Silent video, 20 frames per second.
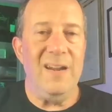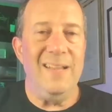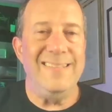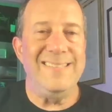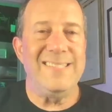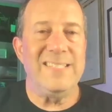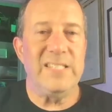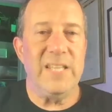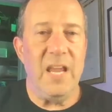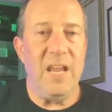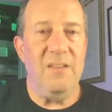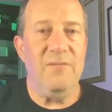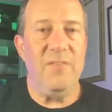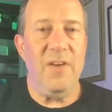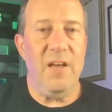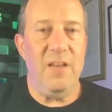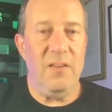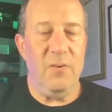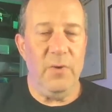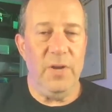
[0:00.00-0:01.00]
insane
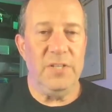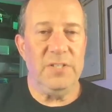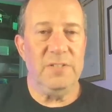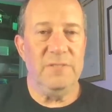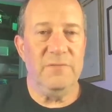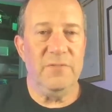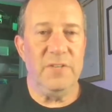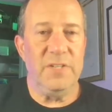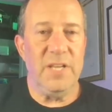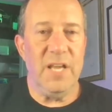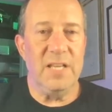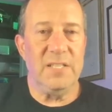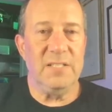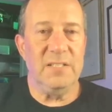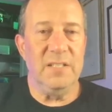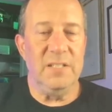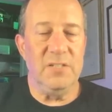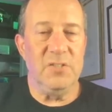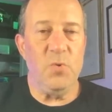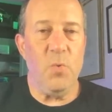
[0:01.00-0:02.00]
valuation for
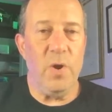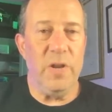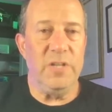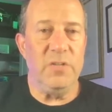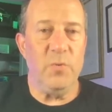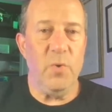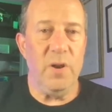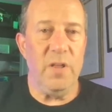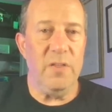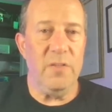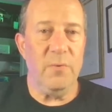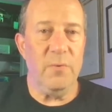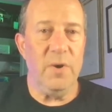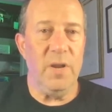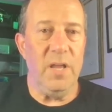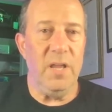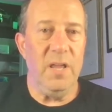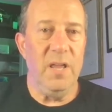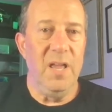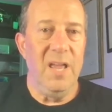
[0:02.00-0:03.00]
Tesla in
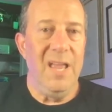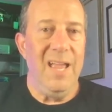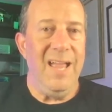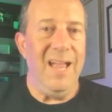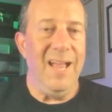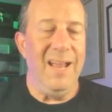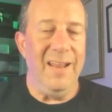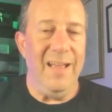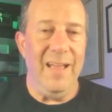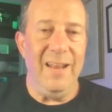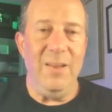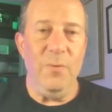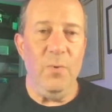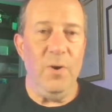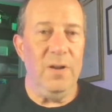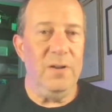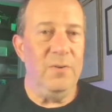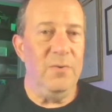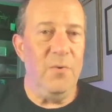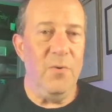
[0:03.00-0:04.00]
2023. And
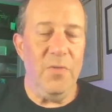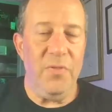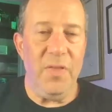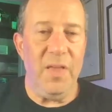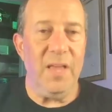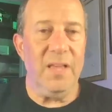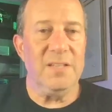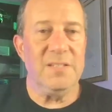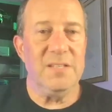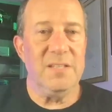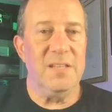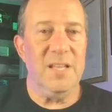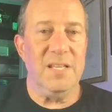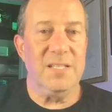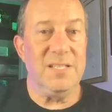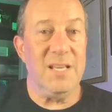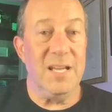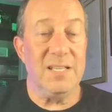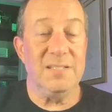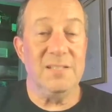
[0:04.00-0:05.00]
anyone who thinks that
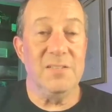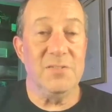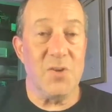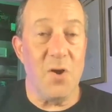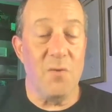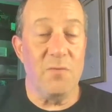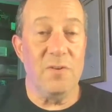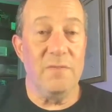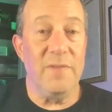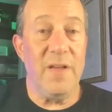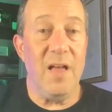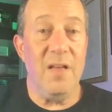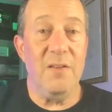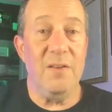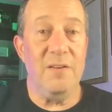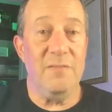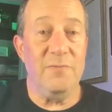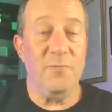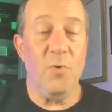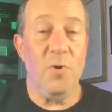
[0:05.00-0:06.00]
Tesla is overvalued
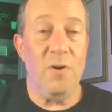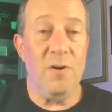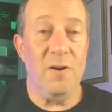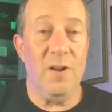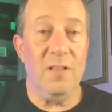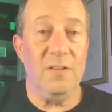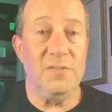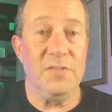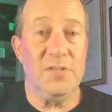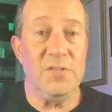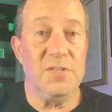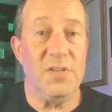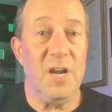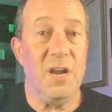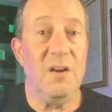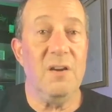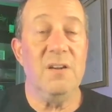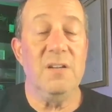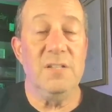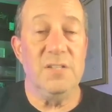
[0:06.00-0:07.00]
at $400 a
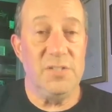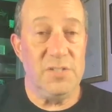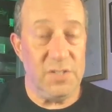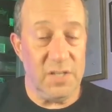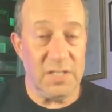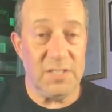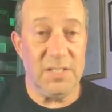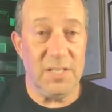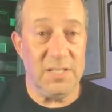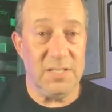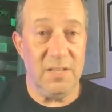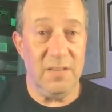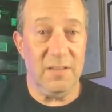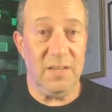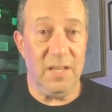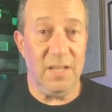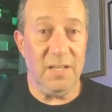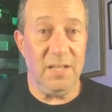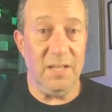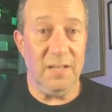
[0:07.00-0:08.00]
share just isn't
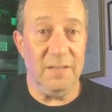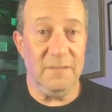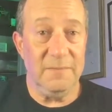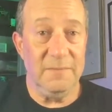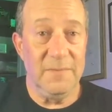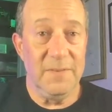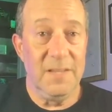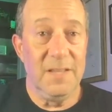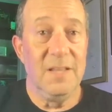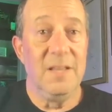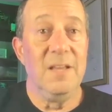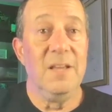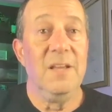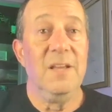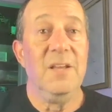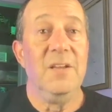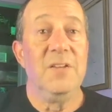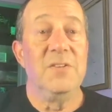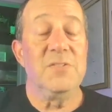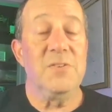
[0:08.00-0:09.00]
thinking.
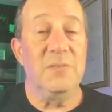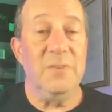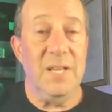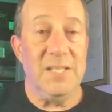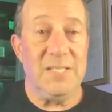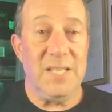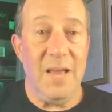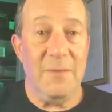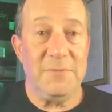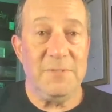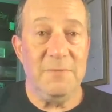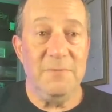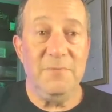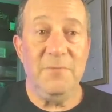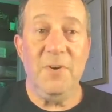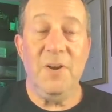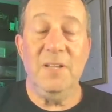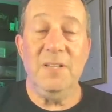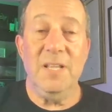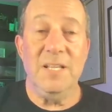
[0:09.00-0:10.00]
So let's have some
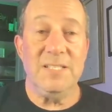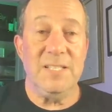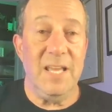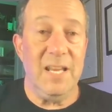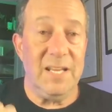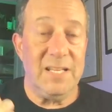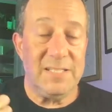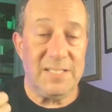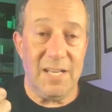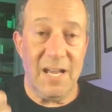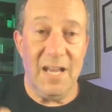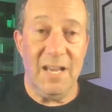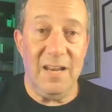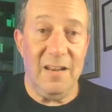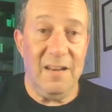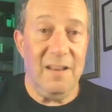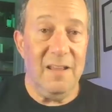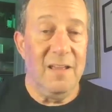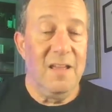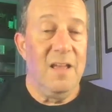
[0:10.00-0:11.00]
fun. Let's get
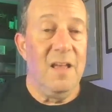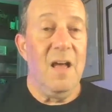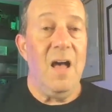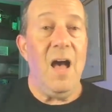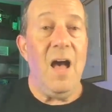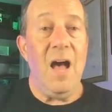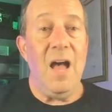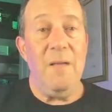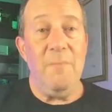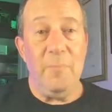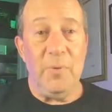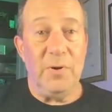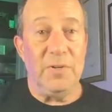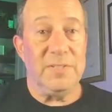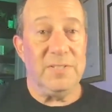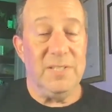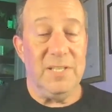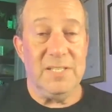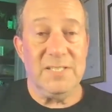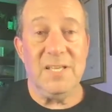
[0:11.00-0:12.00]
excited. I'm
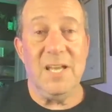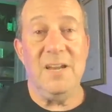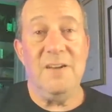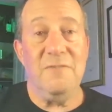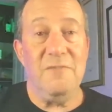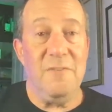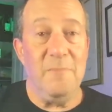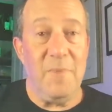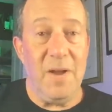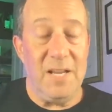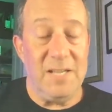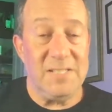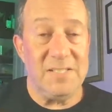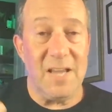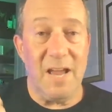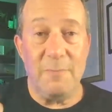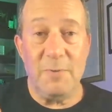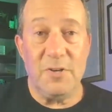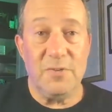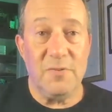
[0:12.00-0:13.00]
personally excited for my
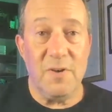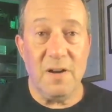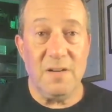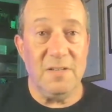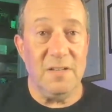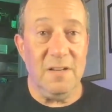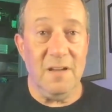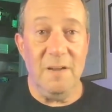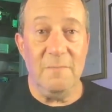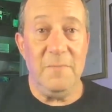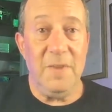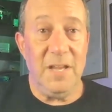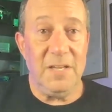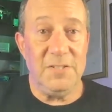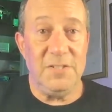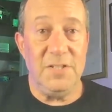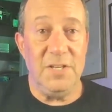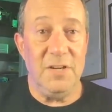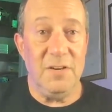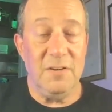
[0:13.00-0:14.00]
Cybertruck to come
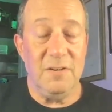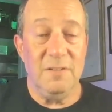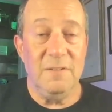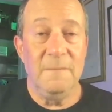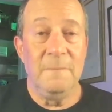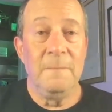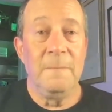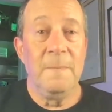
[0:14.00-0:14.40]
next year.